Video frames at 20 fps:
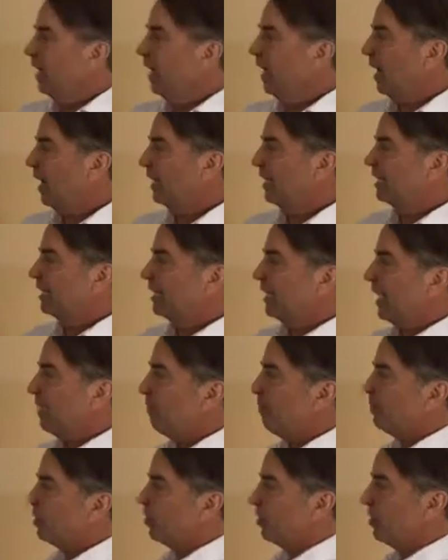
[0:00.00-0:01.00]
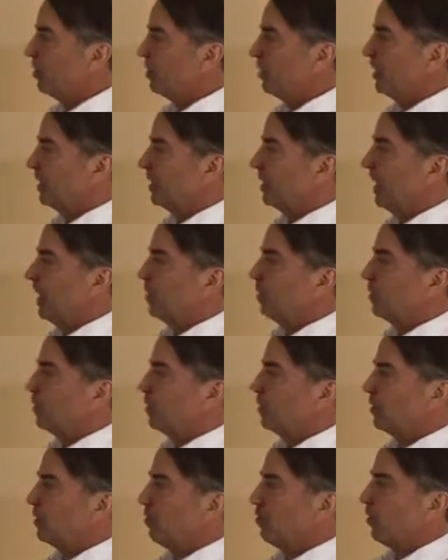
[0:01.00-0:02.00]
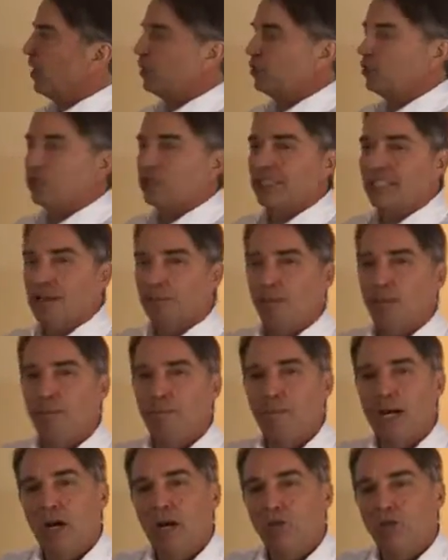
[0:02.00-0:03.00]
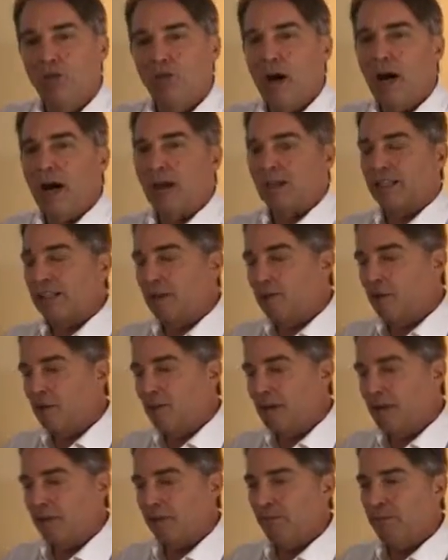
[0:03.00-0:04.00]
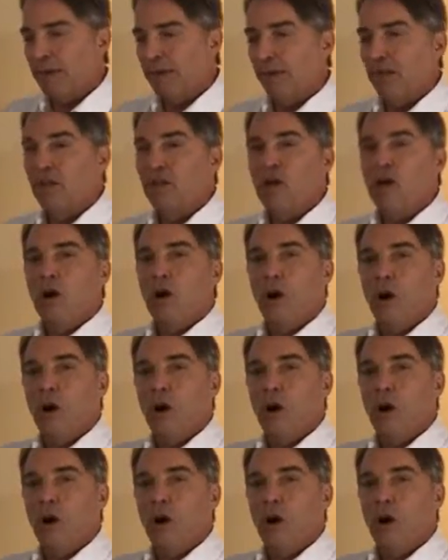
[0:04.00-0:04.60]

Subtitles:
The temperatures and pressures that will melt rock, that will melt metal,